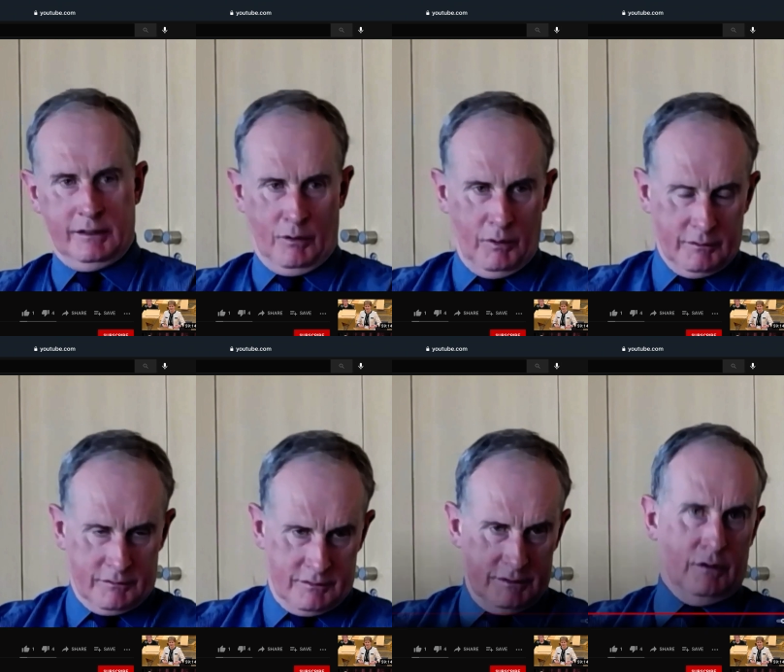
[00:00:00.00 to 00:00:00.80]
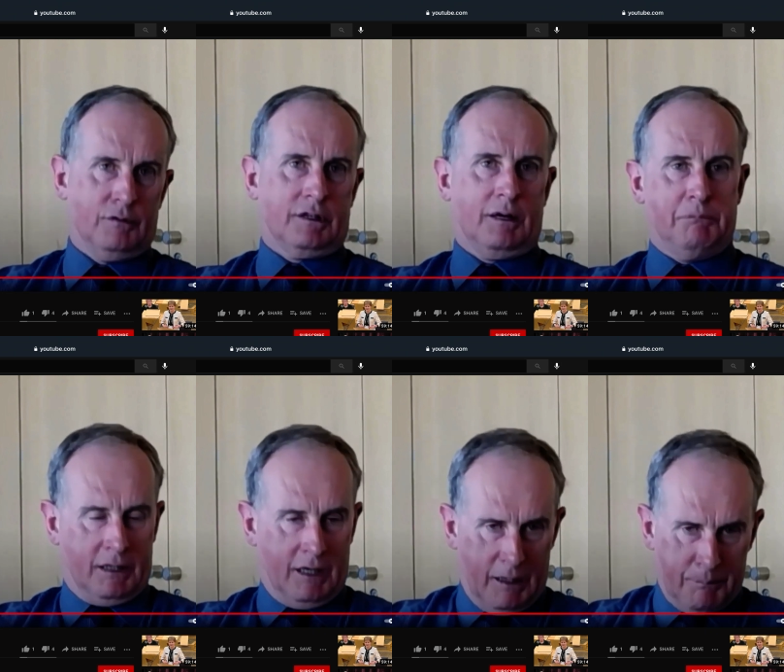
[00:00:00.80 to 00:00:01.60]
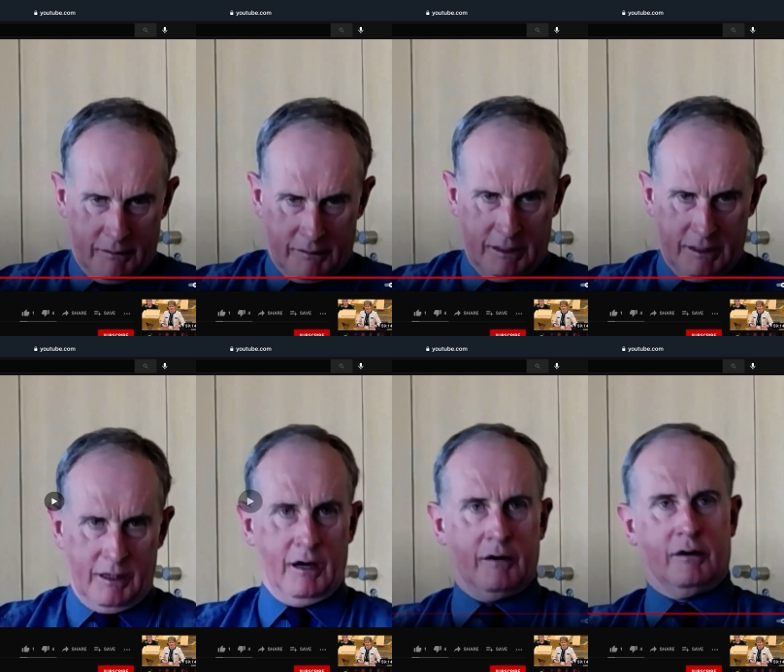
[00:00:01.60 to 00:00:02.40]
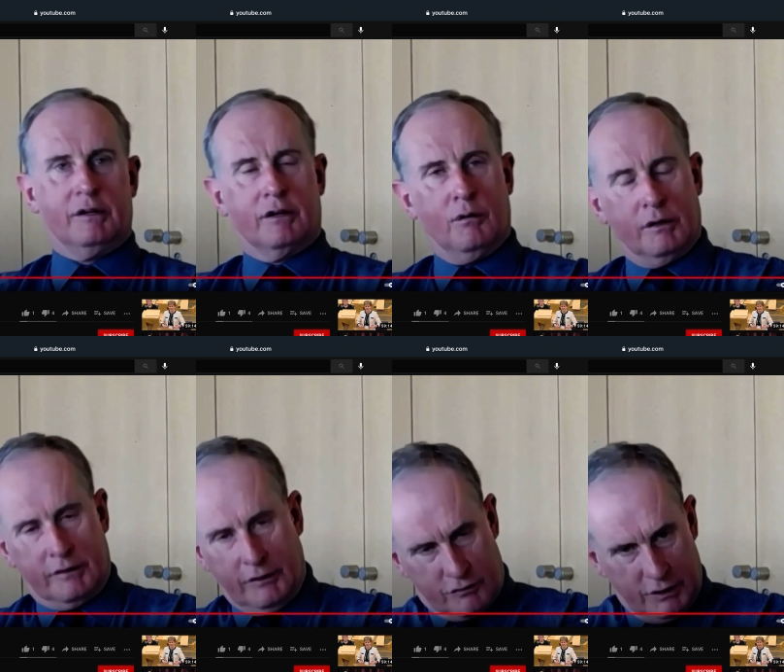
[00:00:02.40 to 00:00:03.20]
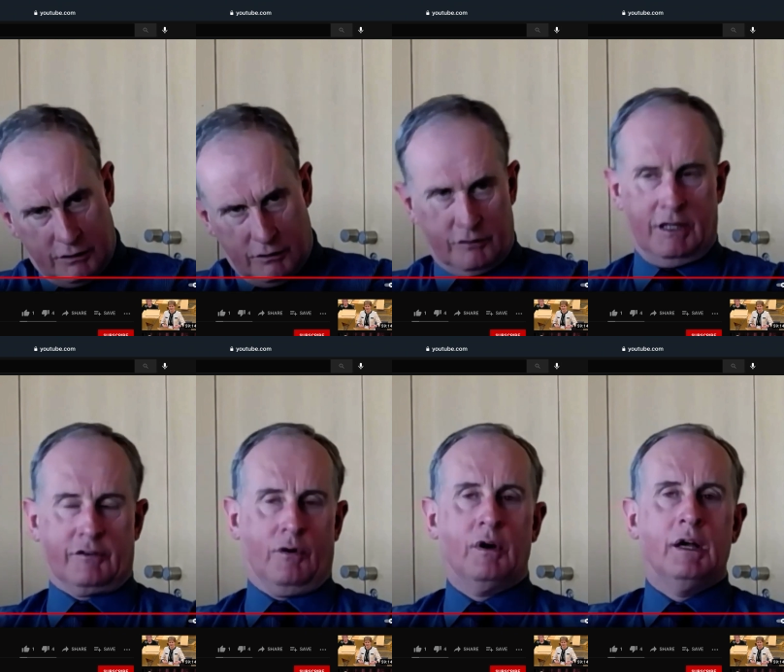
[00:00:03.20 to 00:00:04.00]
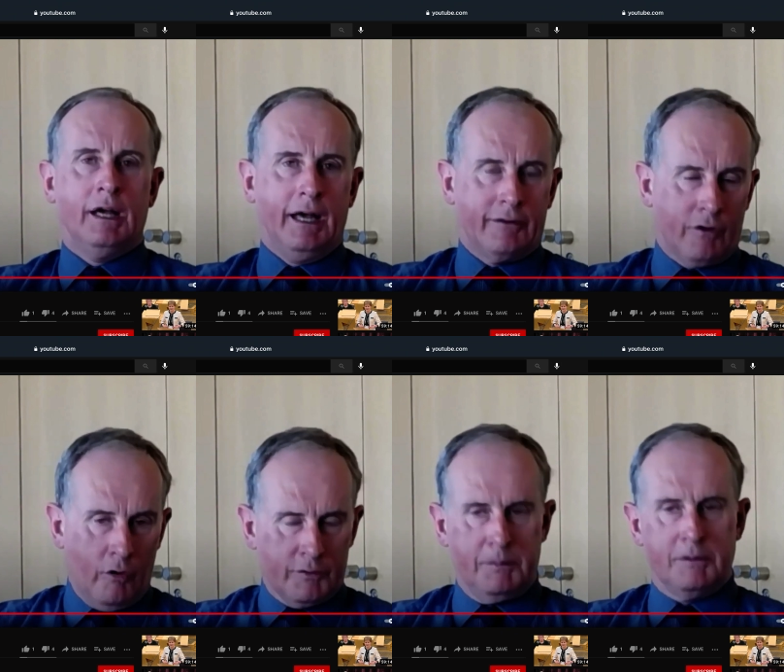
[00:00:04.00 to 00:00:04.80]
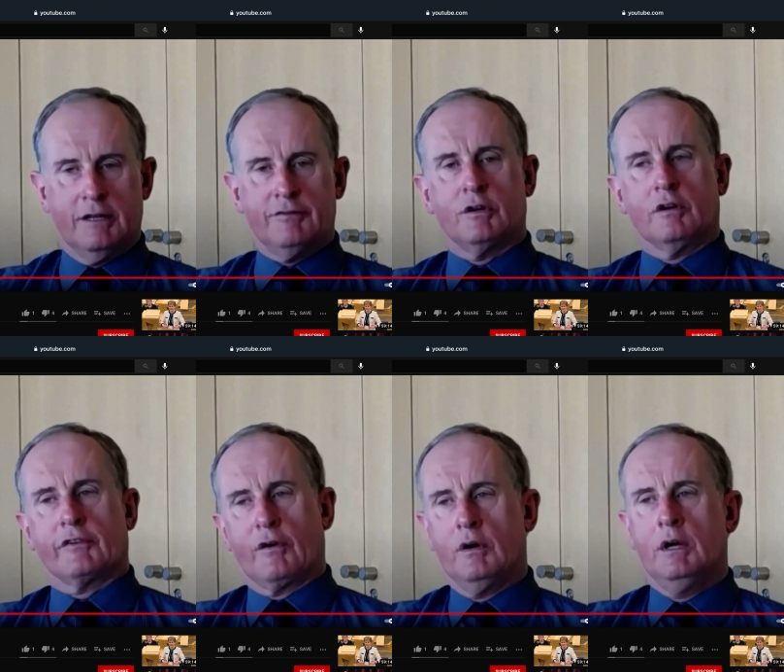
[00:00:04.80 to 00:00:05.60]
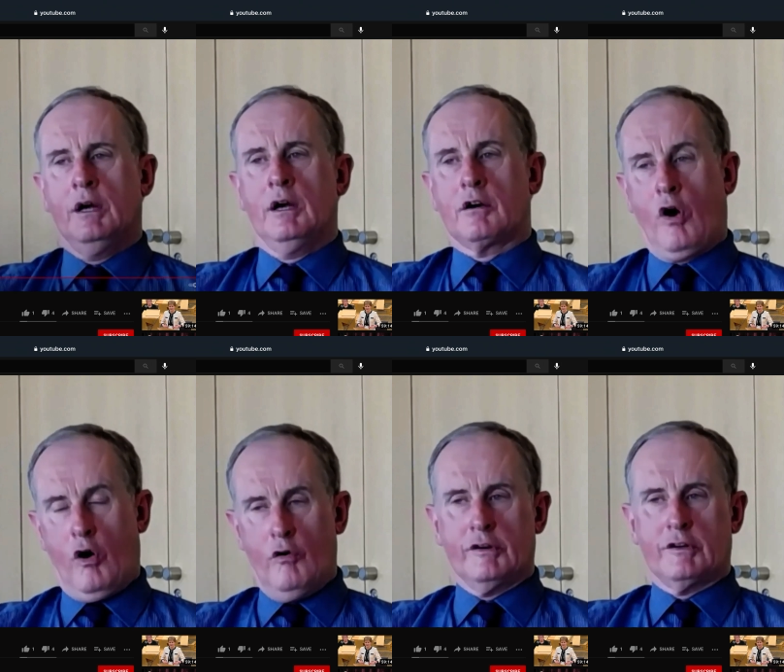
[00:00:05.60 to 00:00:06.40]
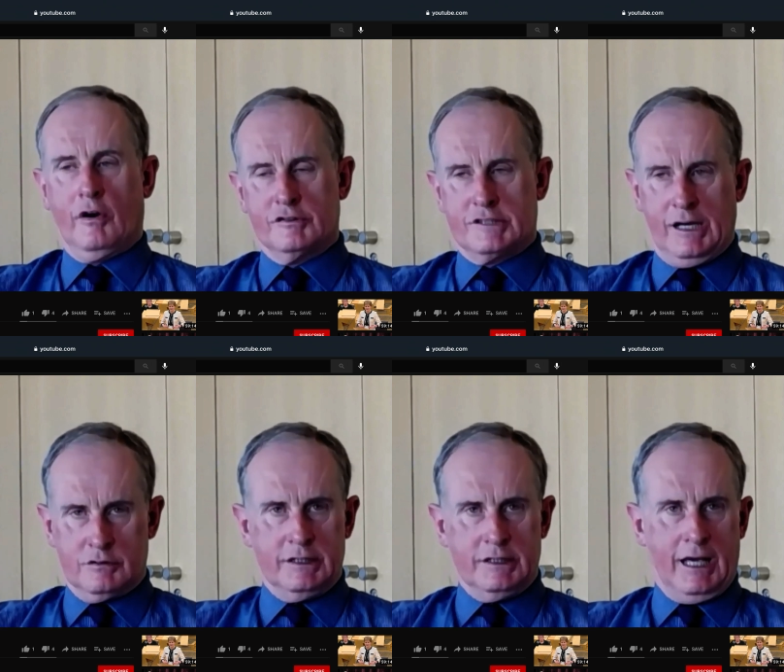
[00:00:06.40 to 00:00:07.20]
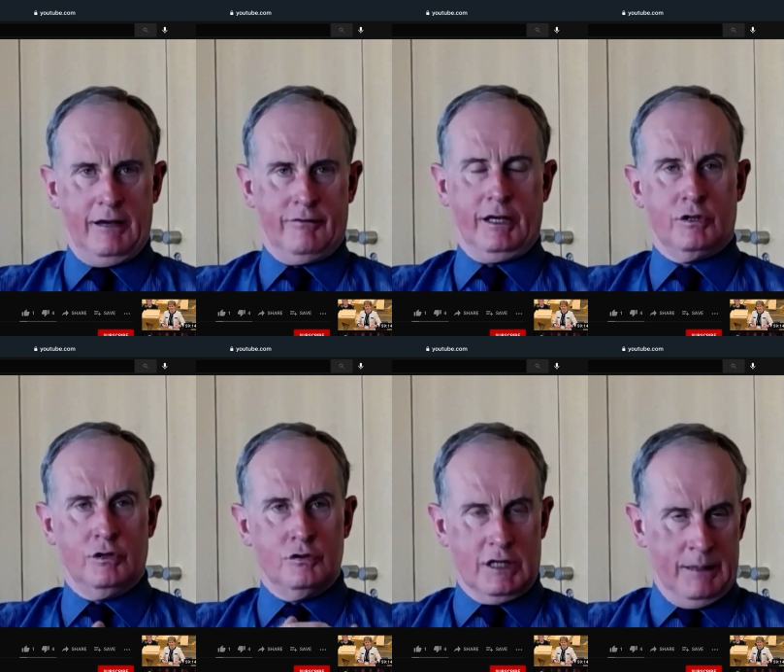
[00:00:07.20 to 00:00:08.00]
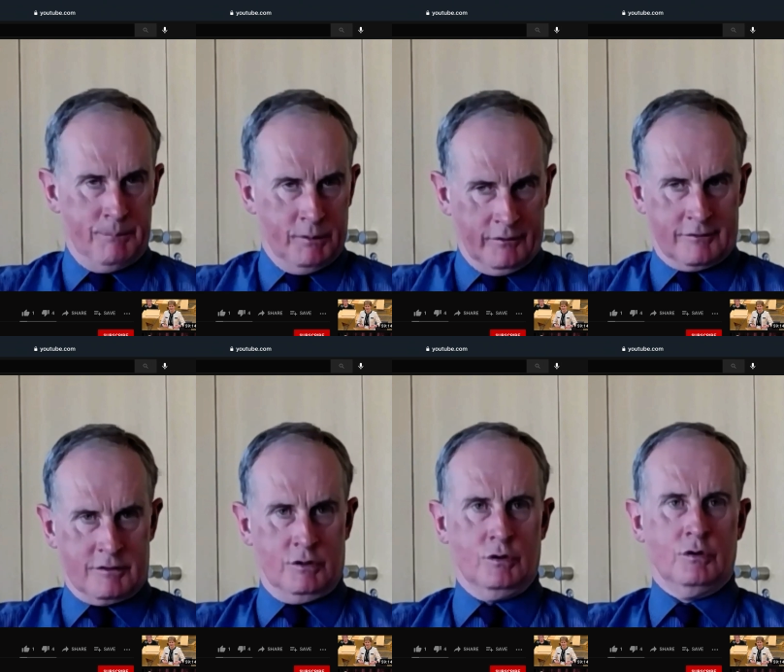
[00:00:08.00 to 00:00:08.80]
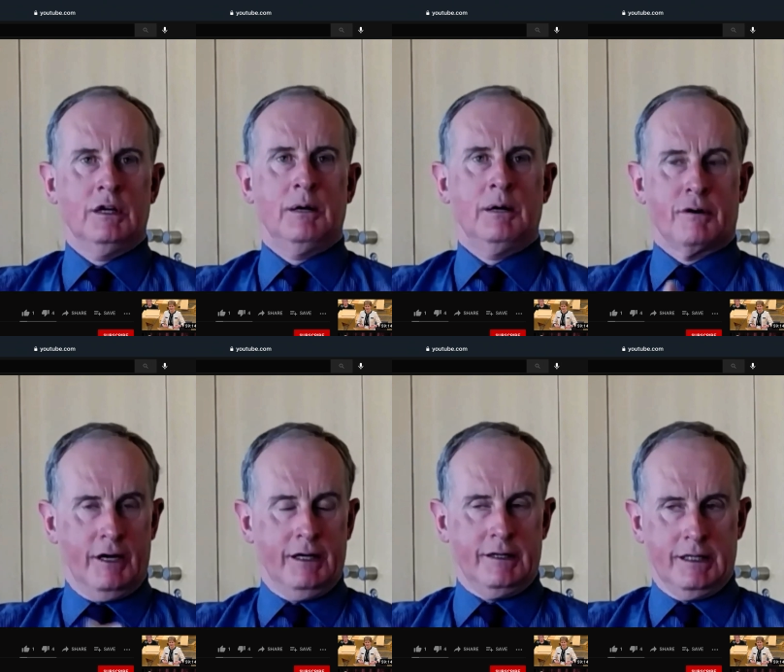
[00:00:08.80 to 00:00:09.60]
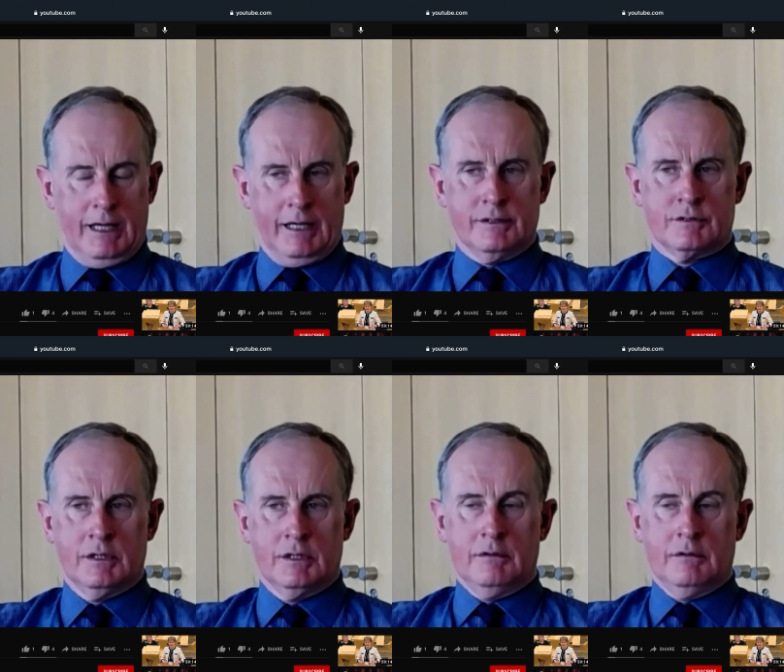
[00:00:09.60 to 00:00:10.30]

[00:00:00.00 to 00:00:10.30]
don't want, my car park on, or I don't want this tree cut down. So it's always been difficult. So COVID undoubtedly gave a huge impetus to providing, and